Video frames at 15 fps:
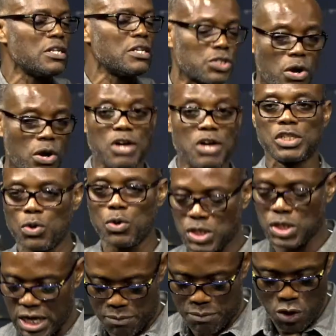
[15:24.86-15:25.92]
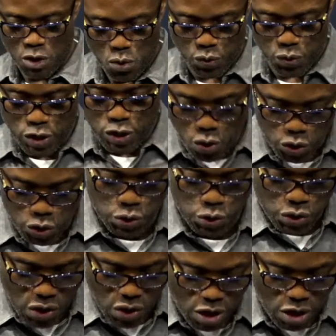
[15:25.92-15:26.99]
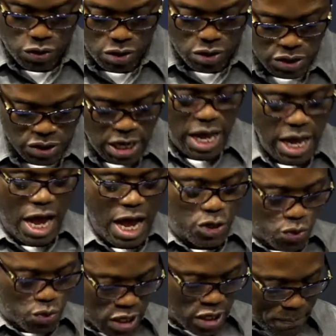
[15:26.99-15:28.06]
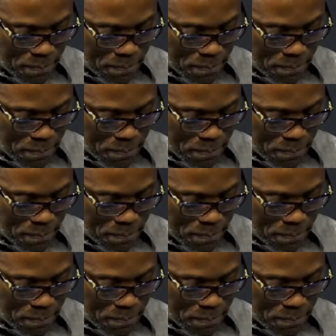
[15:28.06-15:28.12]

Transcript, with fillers: surround Jerusalem, we know you surround us and you keep